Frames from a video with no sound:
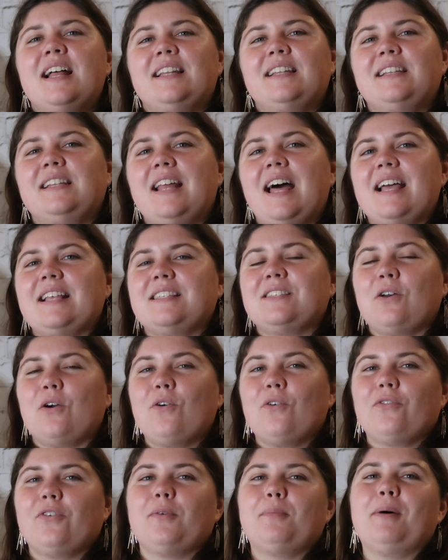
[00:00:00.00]
less
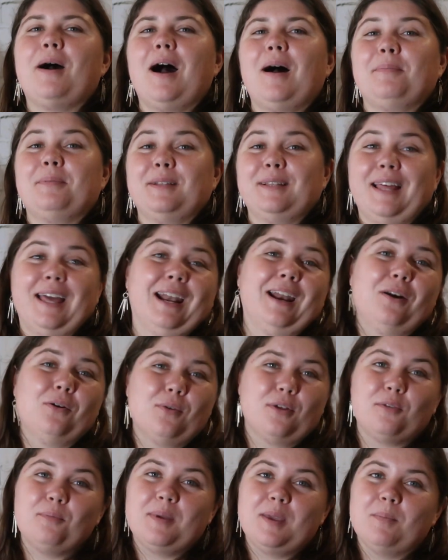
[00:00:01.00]
overpopulated
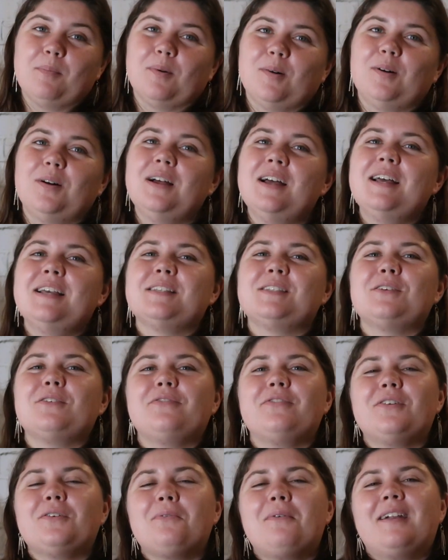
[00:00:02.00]
with people. So
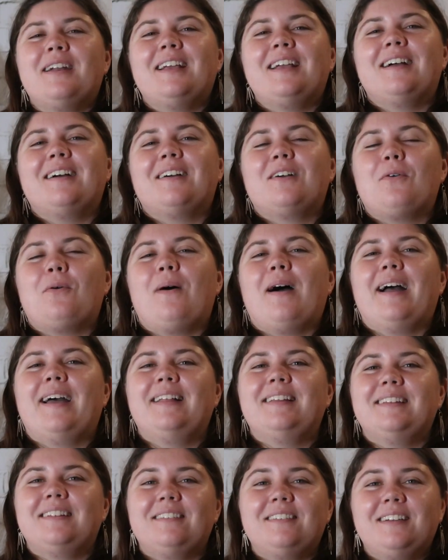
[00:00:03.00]
if you're wanting a
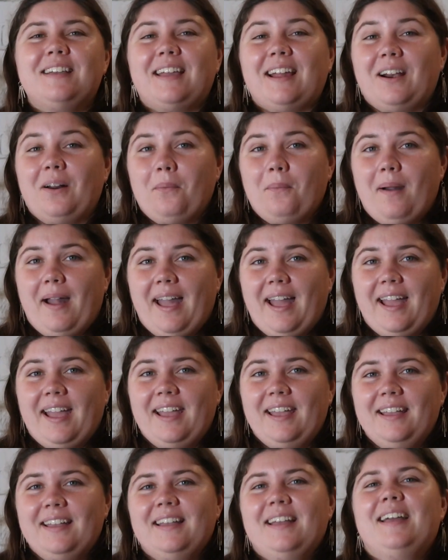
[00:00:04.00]
quiet little
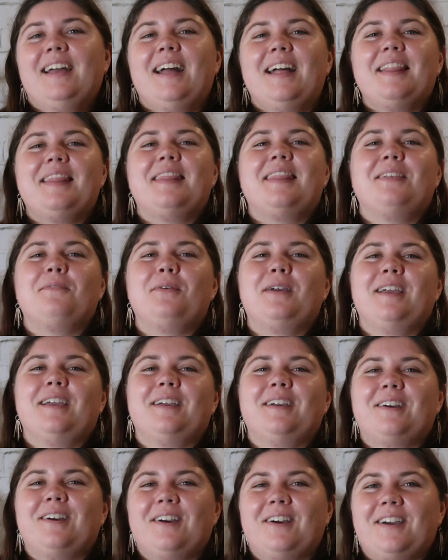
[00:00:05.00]
getaway, we
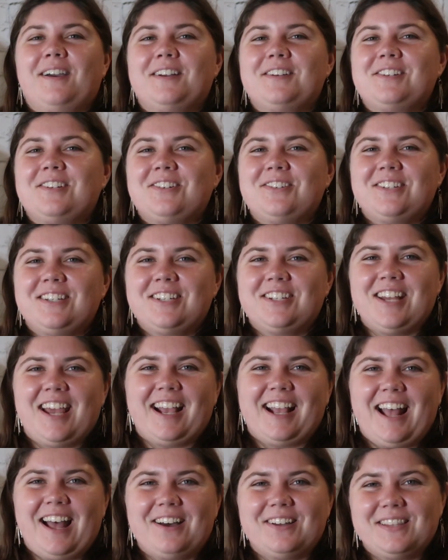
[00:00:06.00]
encourage you to
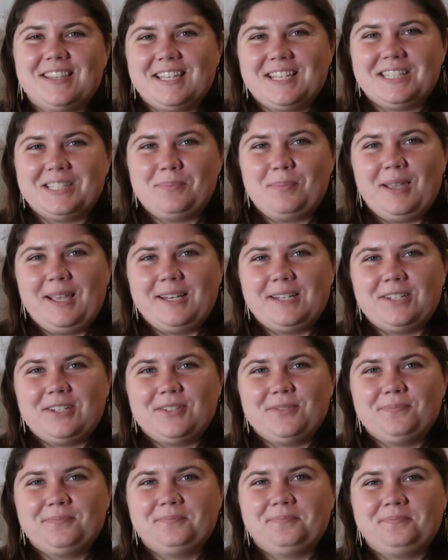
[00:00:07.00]
check out this beach.